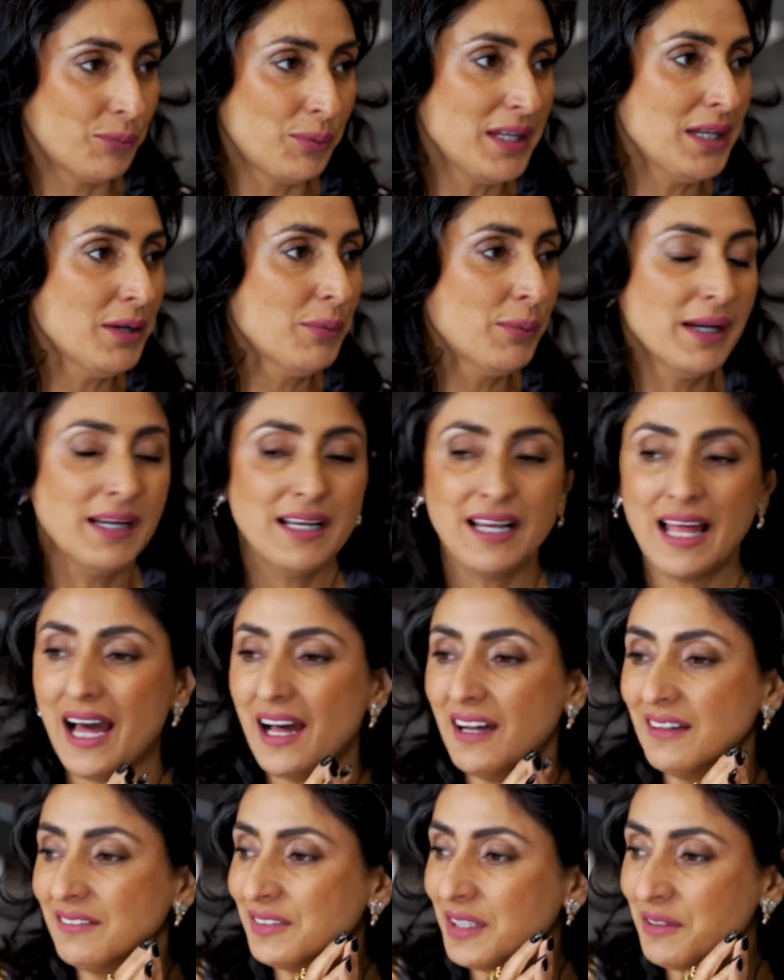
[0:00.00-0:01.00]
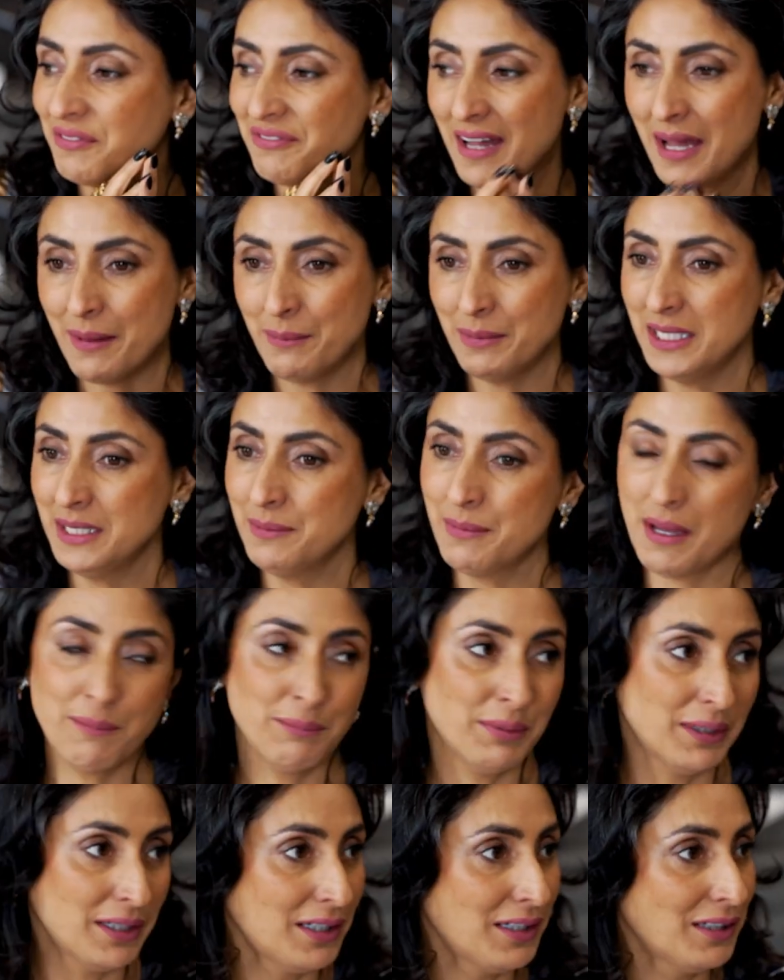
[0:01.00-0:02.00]
We will have a family
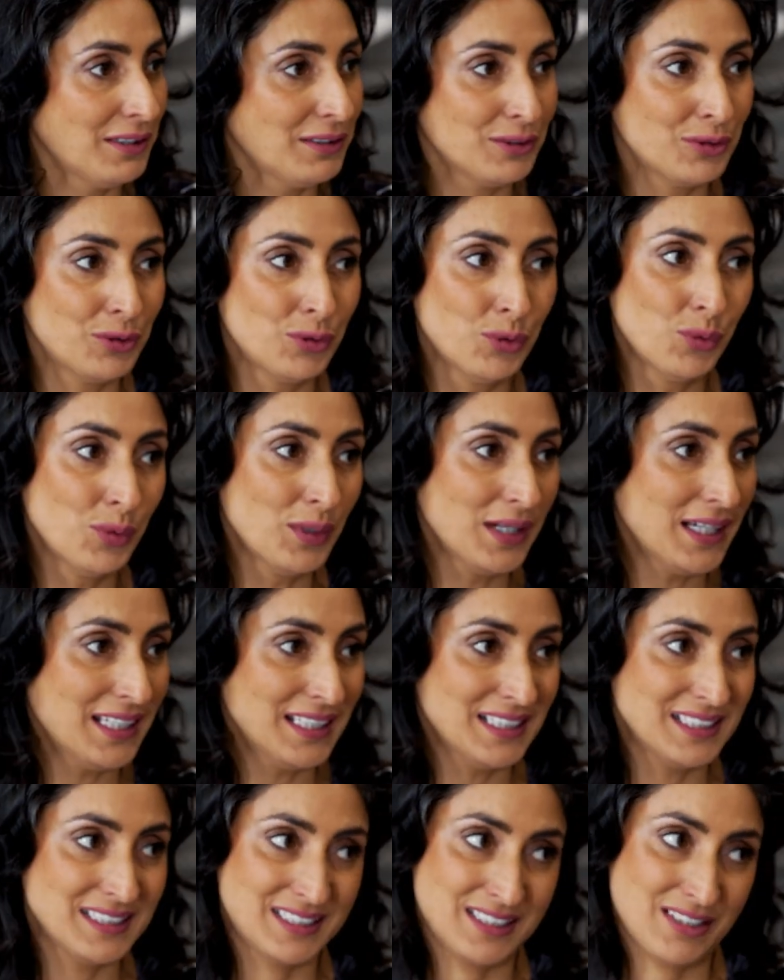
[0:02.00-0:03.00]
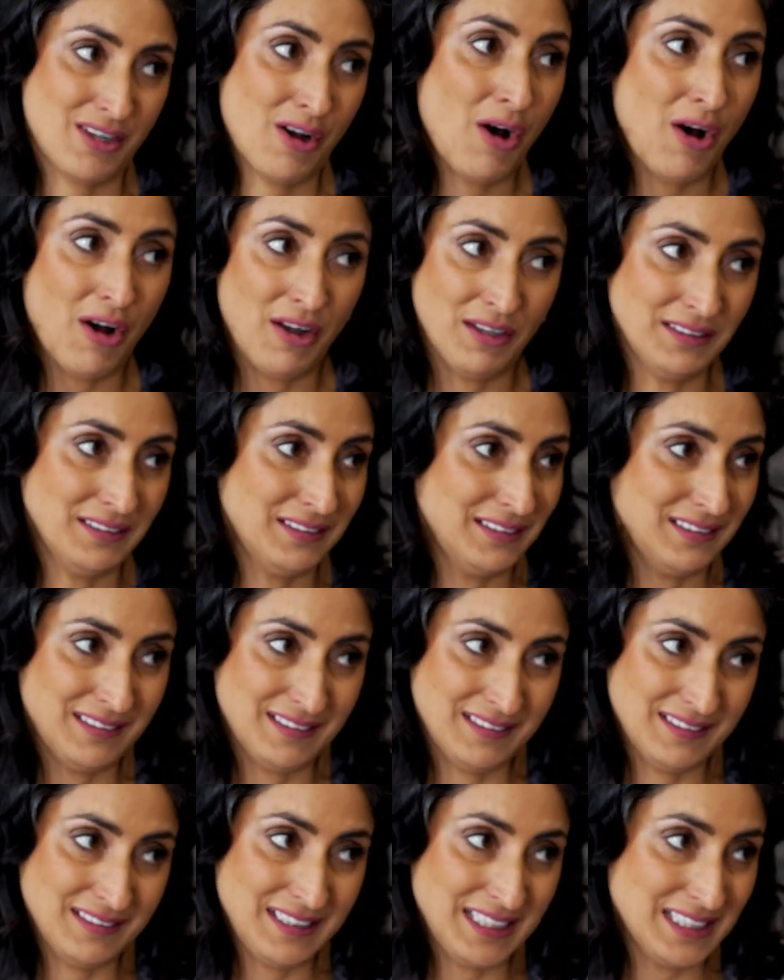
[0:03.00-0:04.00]
member who is on
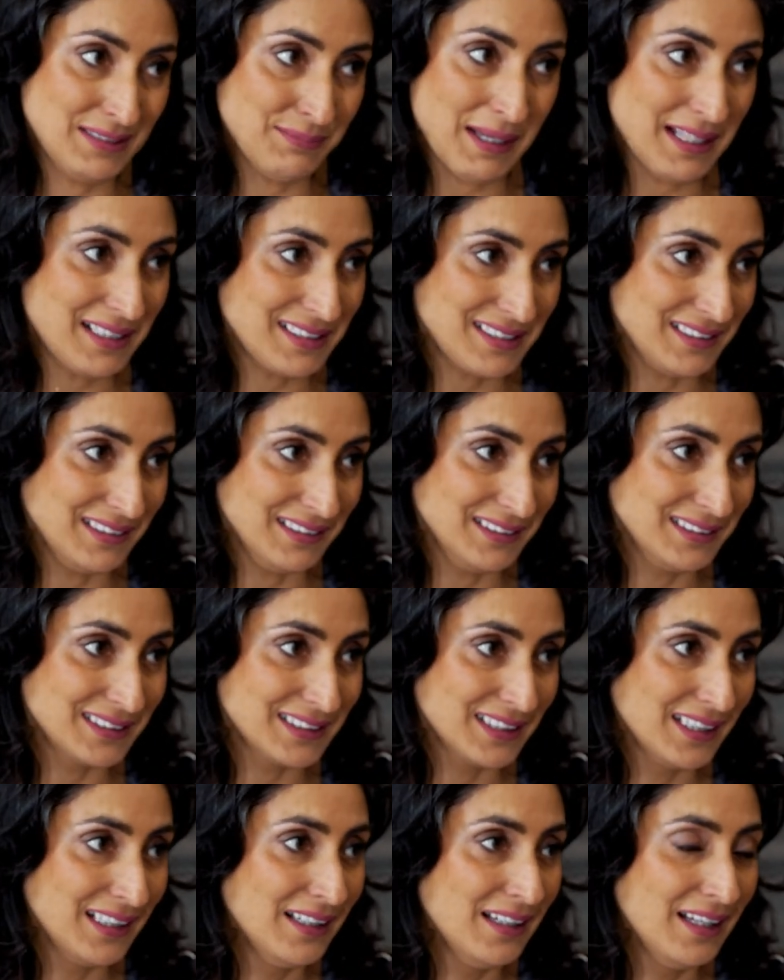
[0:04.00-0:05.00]
these medicines.